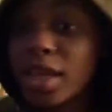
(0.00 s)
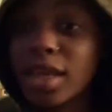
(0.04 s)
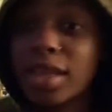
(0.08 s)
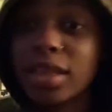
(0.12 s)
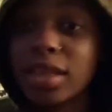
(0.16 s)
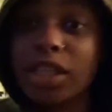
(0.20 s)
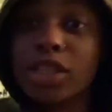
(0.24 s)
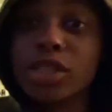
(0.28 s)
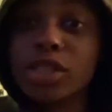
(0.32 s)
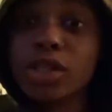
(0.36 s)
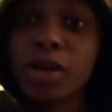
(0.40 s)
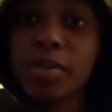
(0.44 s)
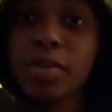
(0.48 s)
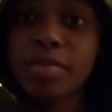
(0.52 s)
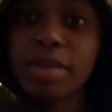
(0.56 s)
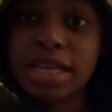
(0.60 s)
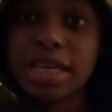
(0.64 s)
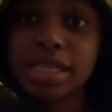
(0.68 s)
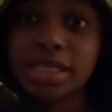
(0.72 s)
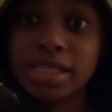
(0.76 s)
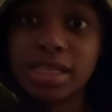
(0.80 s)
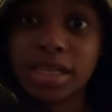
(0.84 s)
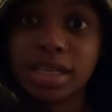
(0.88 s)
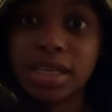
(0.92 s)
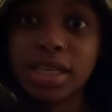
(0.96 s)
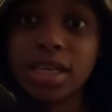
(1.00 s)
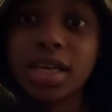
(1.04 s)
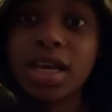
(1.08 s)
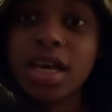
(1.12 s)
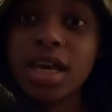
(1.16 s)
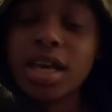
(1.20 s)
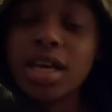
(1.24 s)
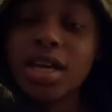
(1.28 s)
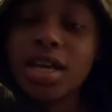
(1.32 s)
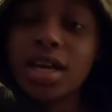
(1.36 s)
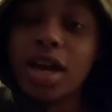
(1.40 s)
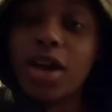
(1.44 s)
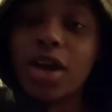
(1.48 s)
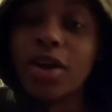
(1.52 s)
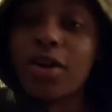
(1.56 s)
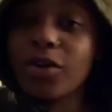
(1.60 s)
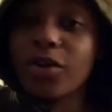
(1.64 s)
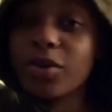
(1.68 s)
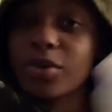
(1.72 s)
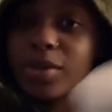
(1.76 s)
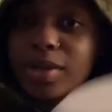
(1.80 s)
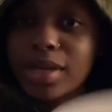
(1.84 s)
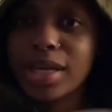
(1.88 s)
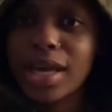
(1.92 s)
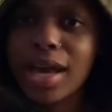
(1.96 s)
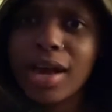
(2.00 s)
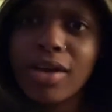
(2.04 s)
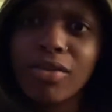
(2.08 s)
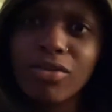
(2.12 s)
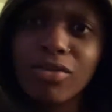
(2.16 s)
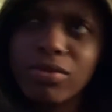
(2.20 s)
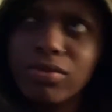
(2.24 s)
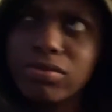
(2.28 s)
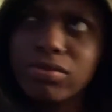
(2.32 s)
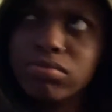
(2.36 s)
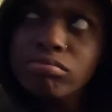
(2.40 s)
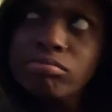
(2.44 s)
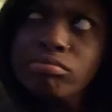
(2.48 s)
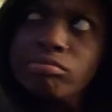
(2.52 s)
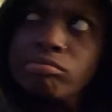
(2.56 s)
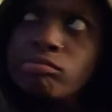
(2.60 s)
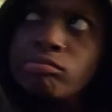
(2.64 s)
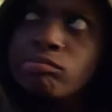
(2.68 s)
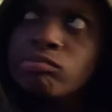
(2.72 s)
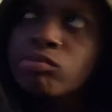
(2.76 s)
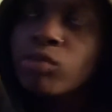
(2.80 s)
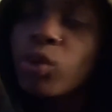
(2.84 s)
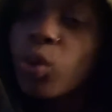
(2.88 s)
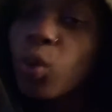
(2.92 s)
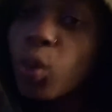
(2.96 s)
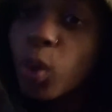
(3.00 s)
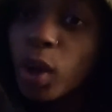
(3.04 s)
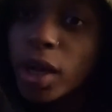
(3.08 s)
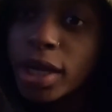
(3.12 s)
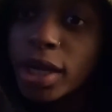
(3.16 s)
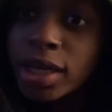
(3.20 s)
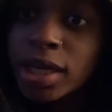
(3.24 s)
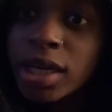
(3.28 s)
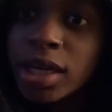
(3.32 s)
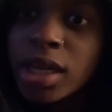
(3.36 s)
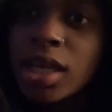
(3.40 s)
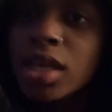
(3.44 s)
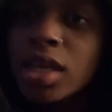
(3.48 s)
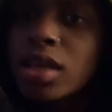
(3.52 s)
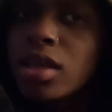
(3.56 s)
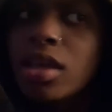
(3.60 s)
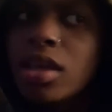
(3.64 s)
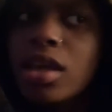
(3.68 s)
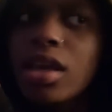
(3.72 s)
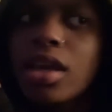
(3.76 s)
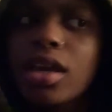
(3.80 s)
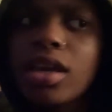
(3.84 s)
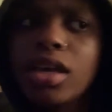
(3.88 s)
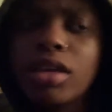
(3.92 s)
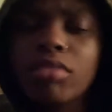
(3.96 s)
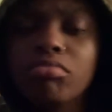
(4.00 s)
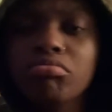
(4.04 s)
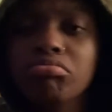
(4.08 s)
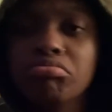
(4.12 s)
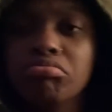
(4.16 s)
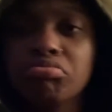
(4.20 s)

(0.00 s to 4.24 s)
These are amazing. I already have 1 in